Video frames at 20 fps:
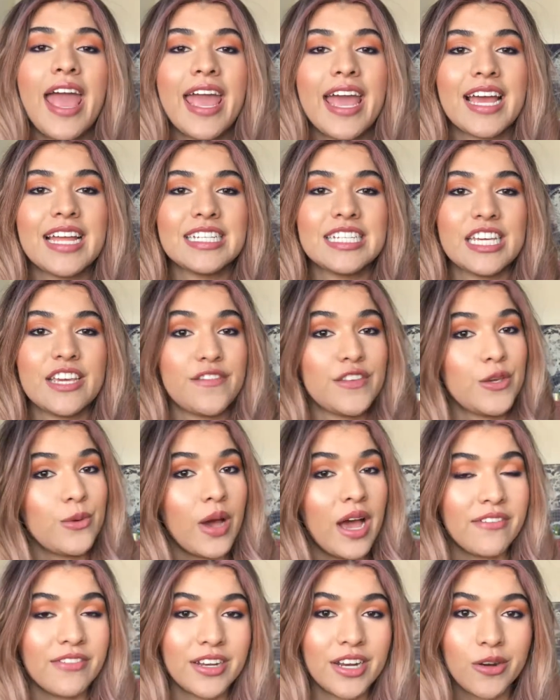And if you
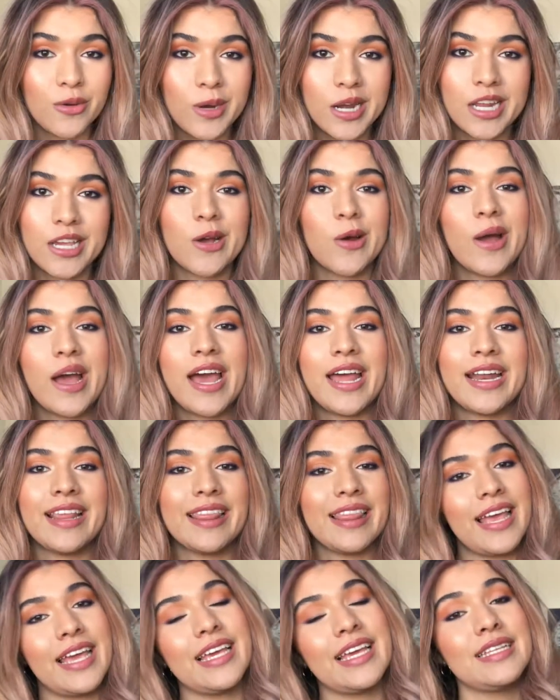haven't already, go ahead
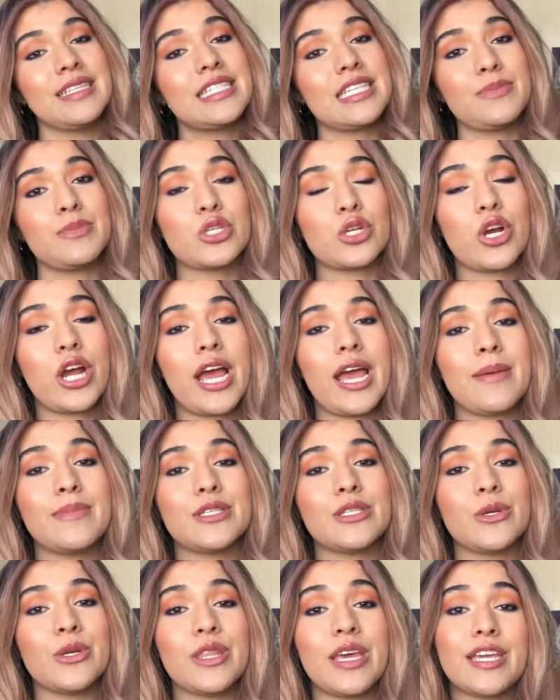and like and
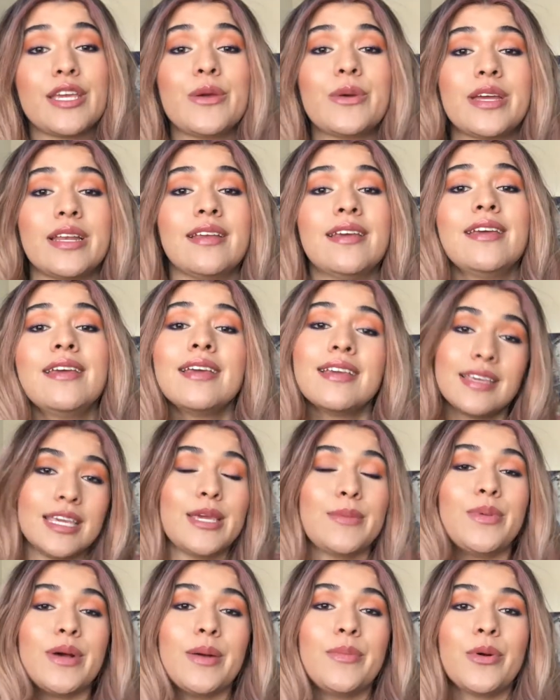subscribe so that you can
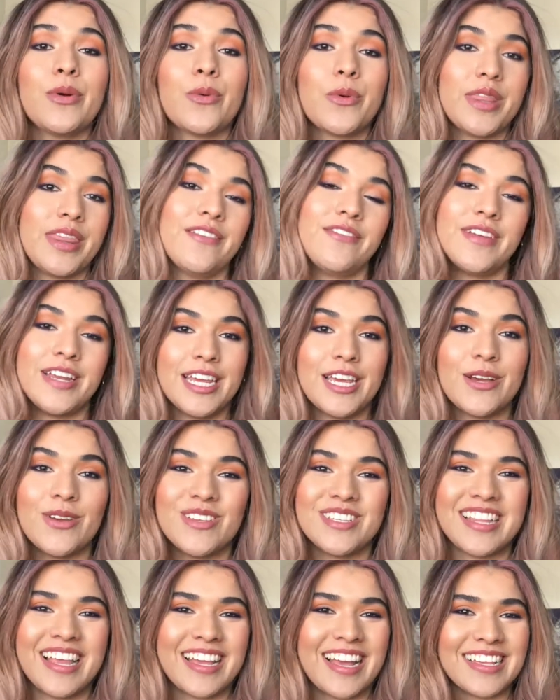keep up with the
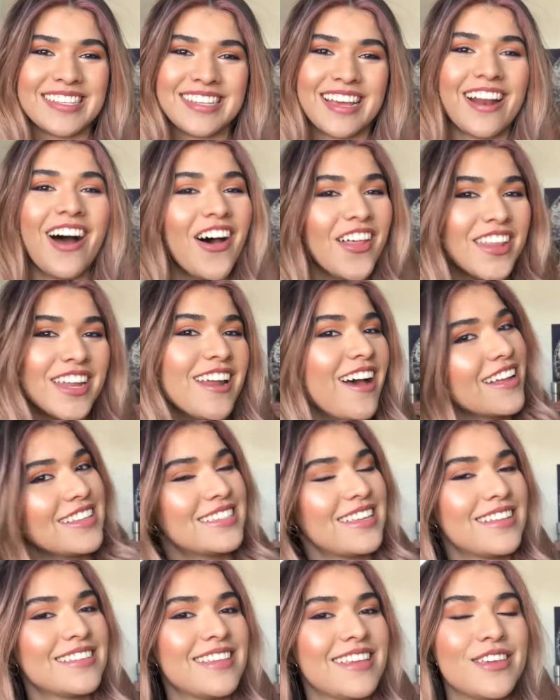videos. Like I said, all the
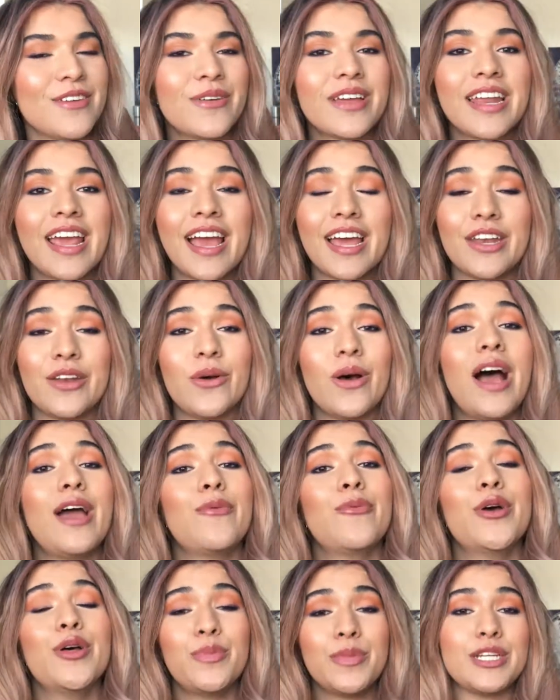nonsense that you can handle.
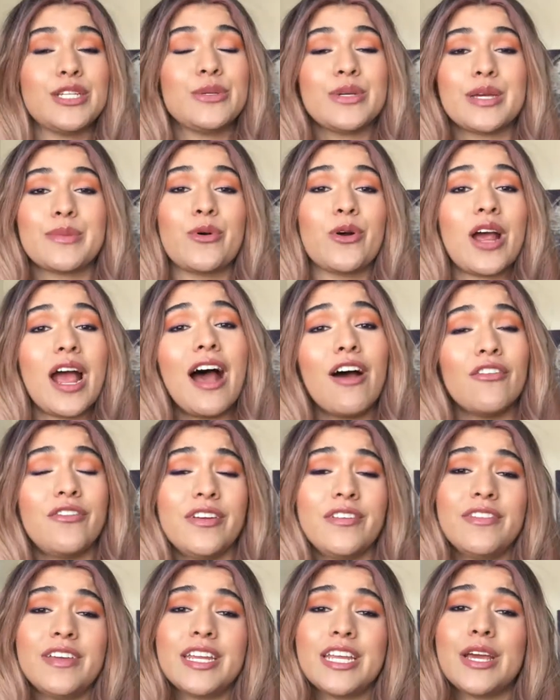I will be doing more
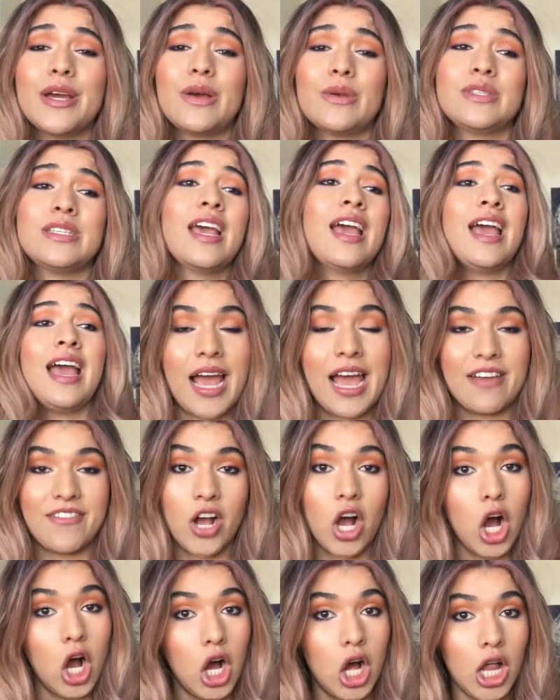outfit videos. I have
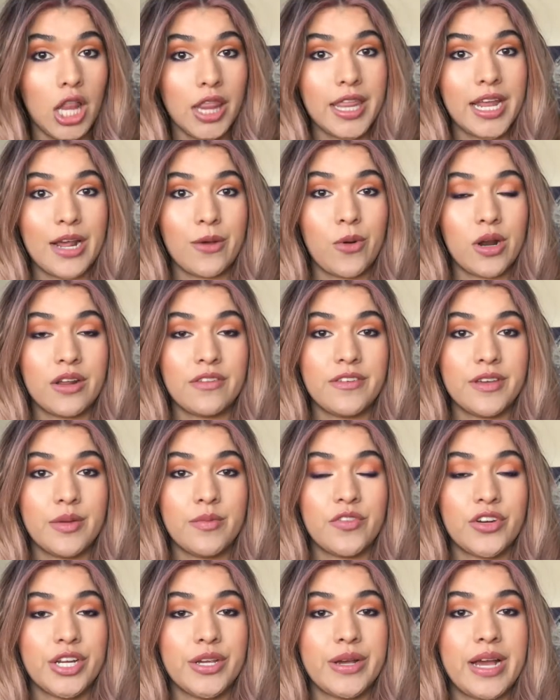a haul that I want to
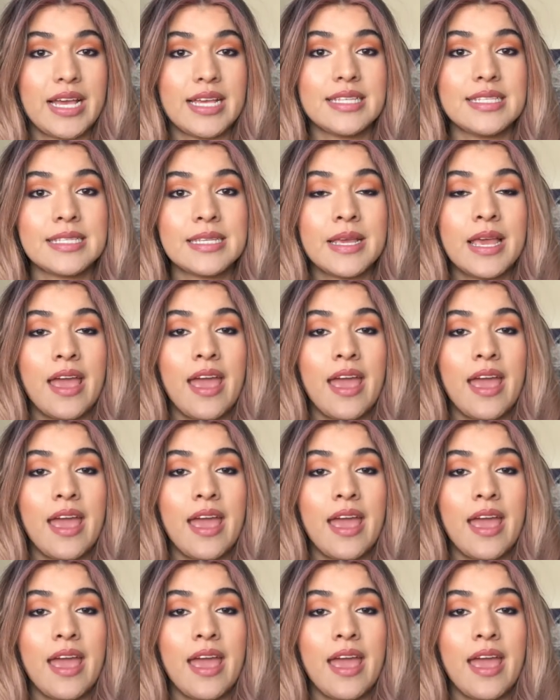film for you guys.